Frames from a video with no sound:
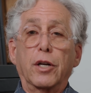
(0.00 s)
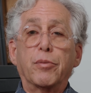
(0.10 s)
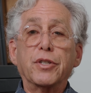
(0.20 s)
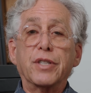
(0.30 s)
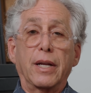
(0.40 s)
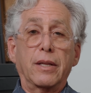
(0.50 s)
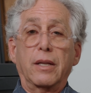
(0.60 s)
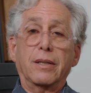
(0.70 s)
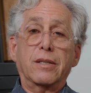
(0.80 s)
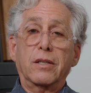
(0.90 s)
to present
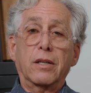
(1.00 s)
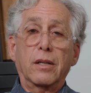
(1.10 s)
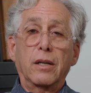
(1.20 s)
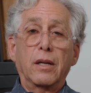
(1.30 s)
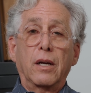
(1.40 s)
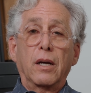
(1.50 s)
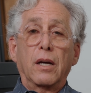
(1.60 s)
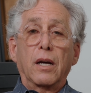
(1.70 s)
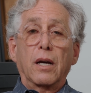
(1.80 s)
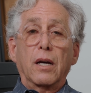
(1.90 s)
this?
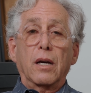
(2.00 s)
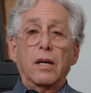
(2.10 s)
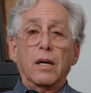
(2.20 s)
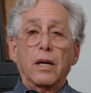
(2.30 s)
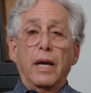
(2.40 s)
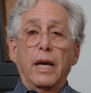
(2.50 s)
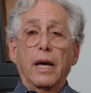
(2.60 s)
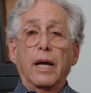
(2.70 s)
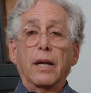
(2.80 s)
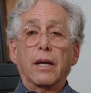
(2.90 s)

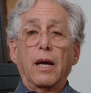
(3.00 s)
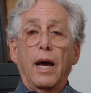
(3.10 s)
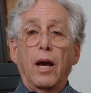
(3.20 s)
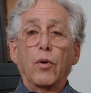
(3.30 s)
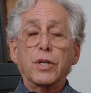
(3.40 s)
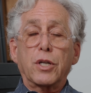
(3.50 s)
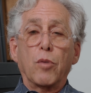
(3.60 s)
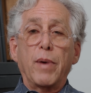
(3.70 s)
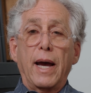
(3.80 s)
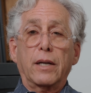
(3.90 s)
And I always go
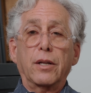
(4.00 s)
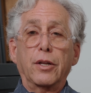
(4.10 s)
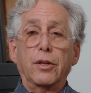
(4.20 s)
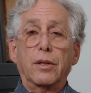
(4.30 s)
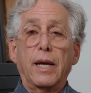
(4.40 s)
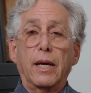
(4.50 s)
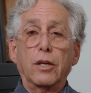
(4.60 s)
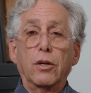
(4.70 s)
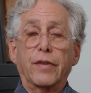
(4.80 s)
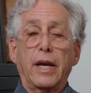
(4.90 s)
back to that
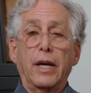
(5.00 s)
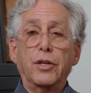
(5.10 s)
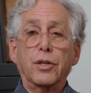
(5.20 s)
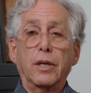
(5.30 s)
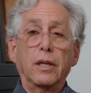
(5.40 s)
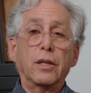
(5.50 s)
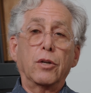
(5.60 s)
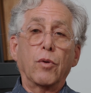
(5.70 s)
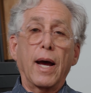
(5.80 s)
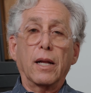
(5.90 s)
unification in the
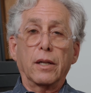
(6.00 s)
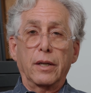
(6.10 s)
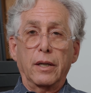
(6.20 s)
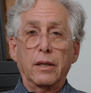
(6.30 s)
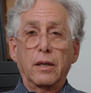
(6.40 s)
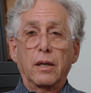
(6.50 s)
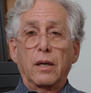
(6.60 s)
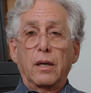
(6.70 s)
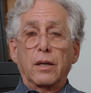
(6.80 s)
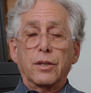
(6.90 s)
duality.
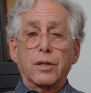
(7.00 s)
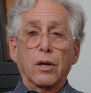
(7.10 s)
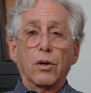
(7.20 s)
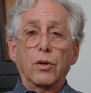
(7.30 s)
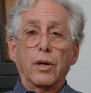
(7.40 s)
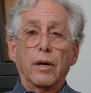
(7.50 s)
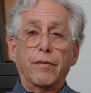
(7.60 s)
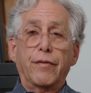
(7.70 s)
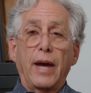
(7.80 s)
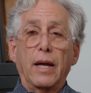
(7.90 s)
So you have
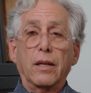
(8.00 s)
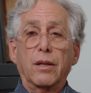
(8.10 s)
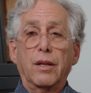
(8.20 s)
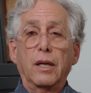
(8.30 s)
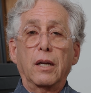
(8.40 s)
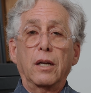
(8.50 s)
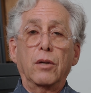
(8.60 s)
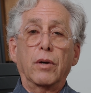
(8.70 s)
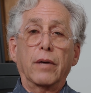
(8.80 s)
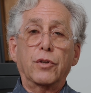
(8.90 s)
fat and thin, you
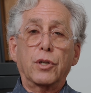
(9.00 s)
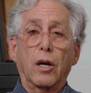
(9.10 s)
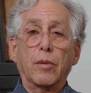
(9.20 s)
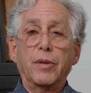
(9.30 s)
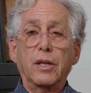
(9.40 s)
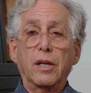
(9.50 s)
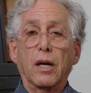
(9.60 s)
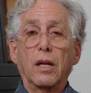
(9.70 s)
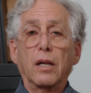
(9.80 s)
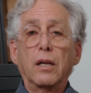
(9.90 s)
have sharp and
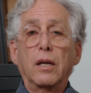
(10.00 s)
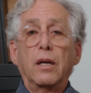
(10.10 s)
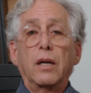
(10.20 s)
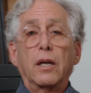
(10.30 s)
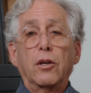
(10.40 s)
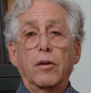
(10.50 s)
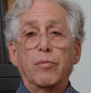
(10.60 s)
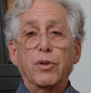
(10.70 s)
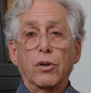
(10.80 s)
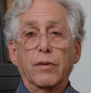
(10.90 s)
dull, you have
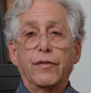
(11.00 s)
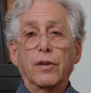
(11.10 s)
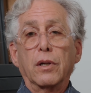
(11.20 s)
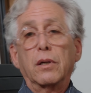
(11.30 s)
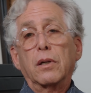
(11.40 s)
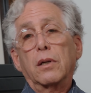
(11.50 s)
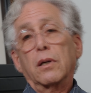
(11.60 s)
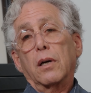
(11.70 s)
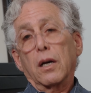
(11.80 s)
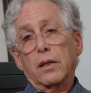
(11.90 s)
beautiful,
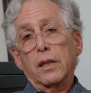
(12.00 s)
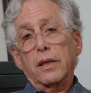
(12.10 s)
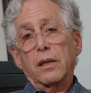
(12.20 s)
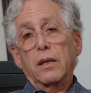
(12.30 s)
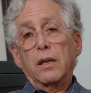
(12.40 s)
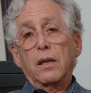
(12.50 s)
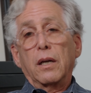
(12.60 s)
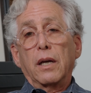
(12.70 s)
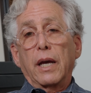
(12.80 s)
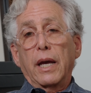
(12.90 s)
ugly.
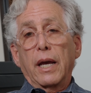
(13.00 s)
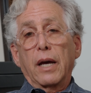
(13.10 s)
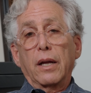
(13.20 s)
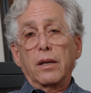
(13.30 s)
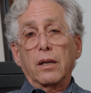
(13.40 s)
And